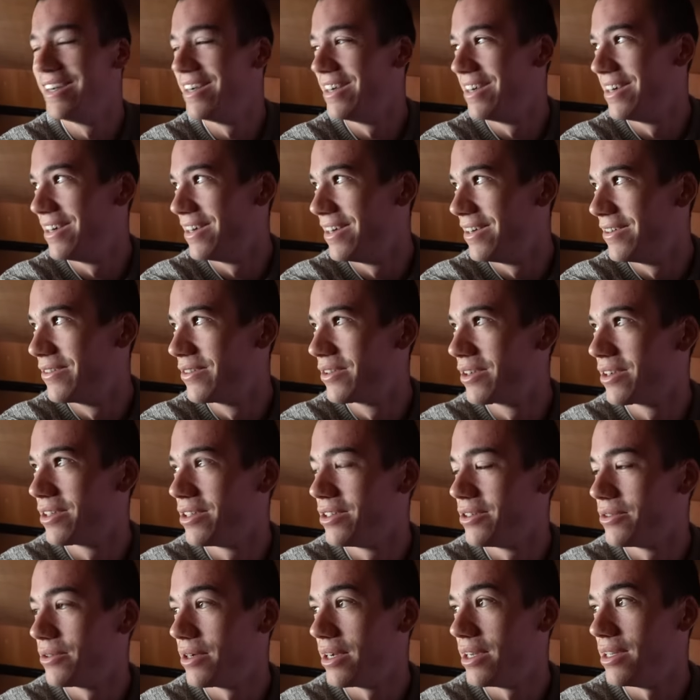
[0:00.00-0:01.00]
One of
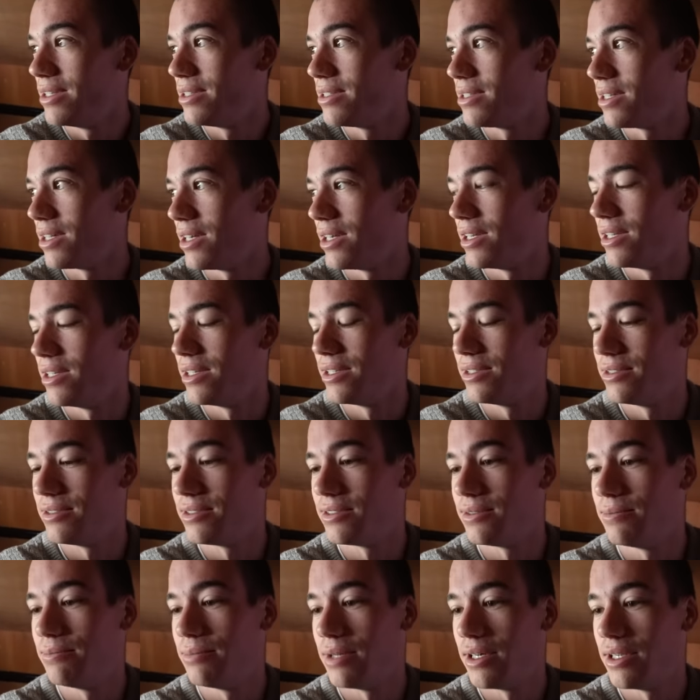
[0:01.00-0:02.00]
the ways that I earn
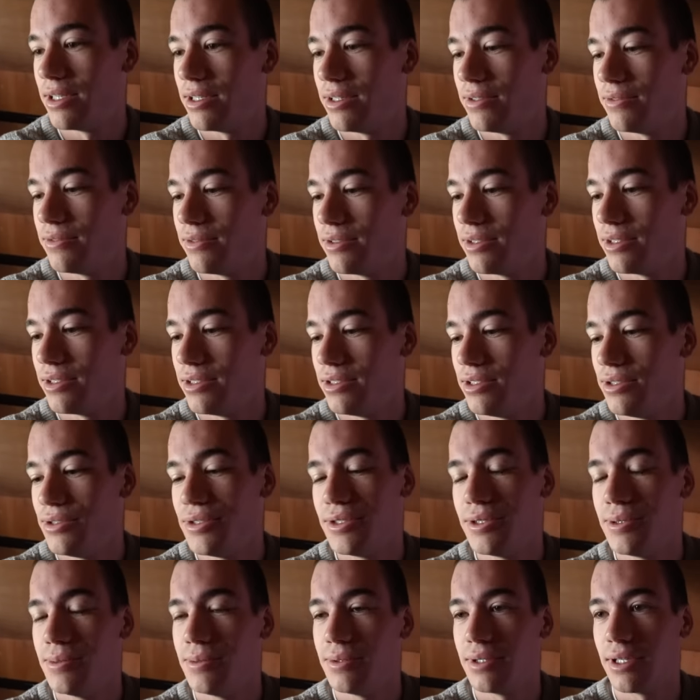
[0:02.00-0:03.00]
some money for this
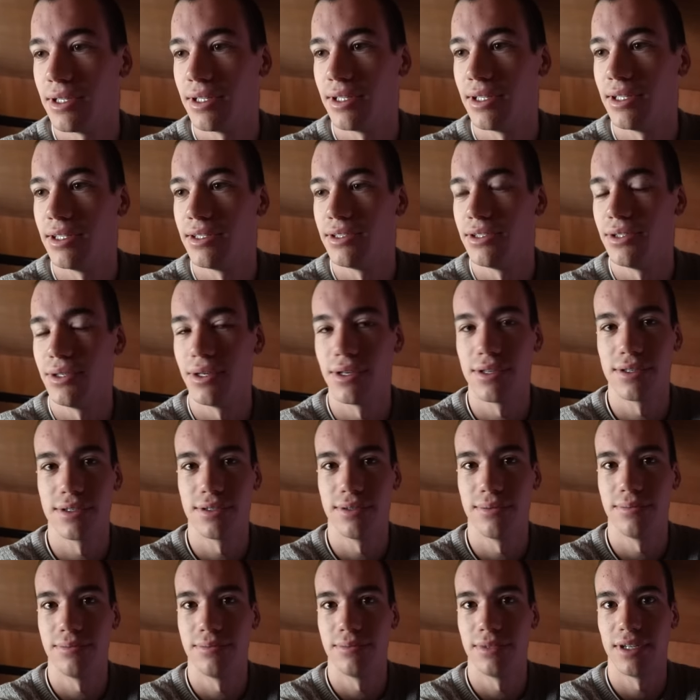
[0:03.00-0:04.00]
YouTube channel is doing
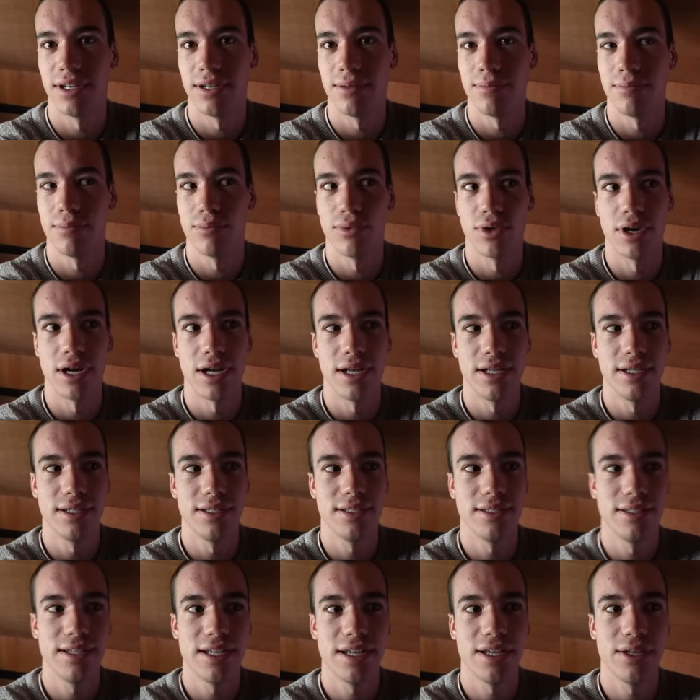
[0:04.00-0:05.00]
some like
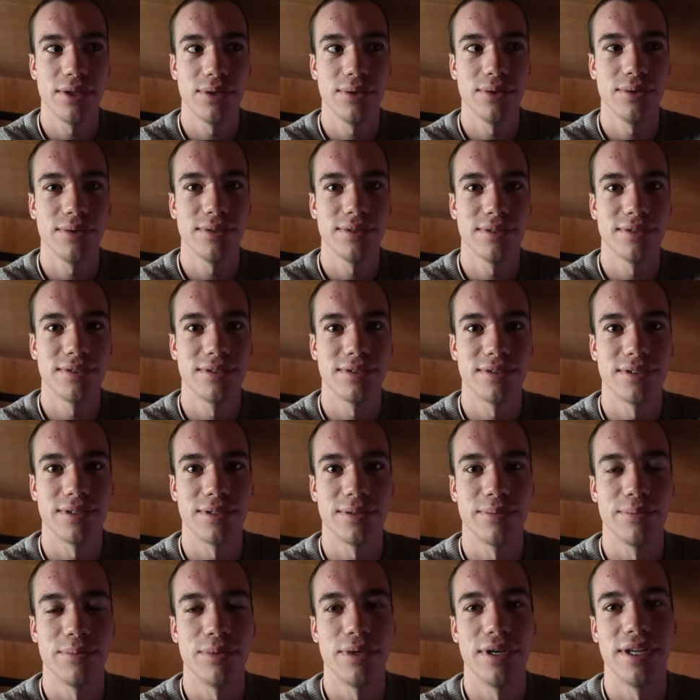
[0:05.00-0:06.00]
brand deals,
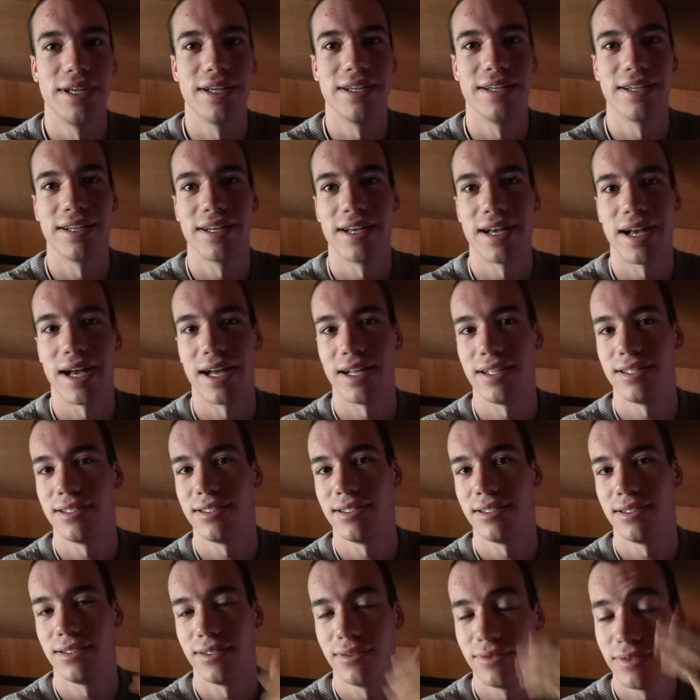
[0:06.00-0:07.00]
so putting ads
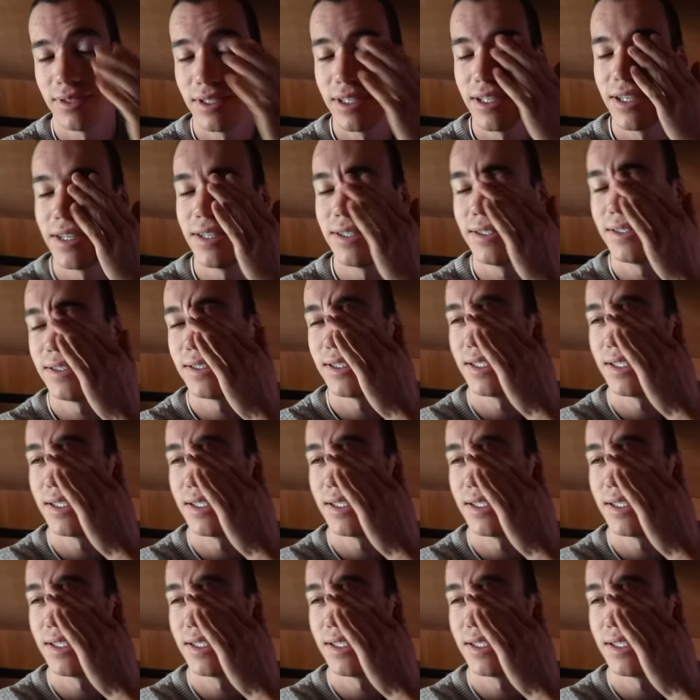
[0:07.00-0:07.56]
in the videos,